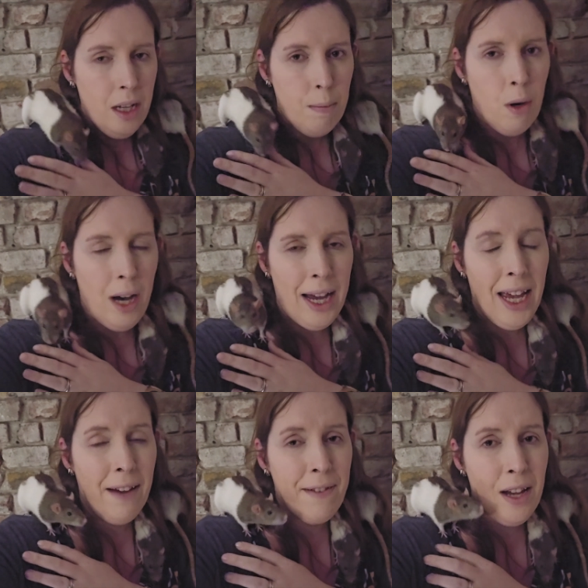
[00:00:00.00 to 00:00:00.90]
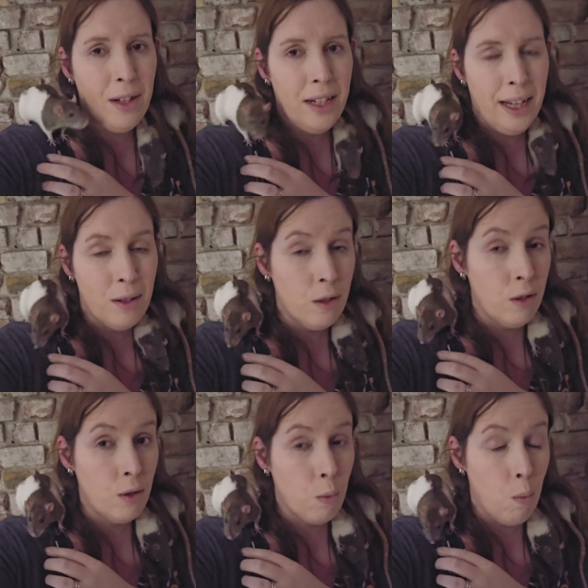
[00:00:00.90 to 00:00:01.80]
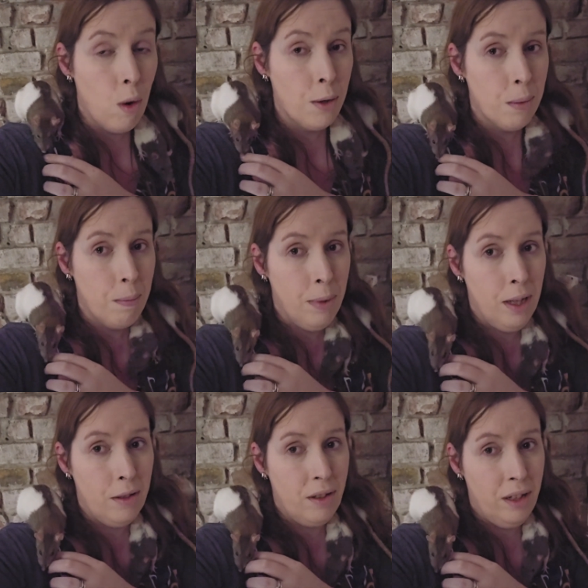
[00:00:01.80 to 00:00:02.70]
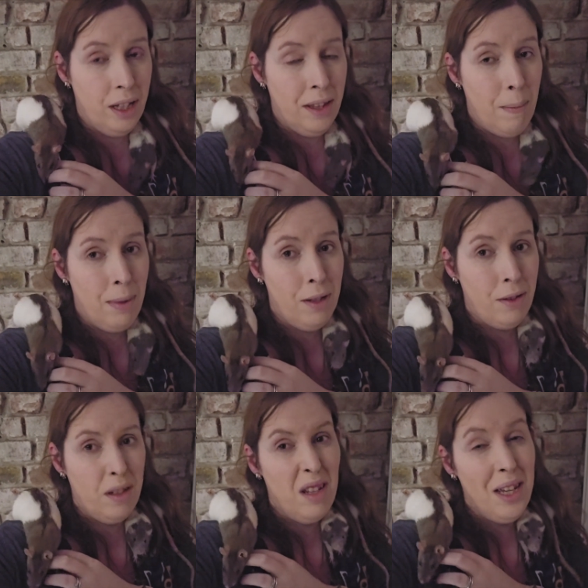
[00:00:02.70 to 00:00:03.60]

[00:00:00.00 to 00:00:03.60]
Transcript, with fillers: But I have nailed it down to just one person, and that person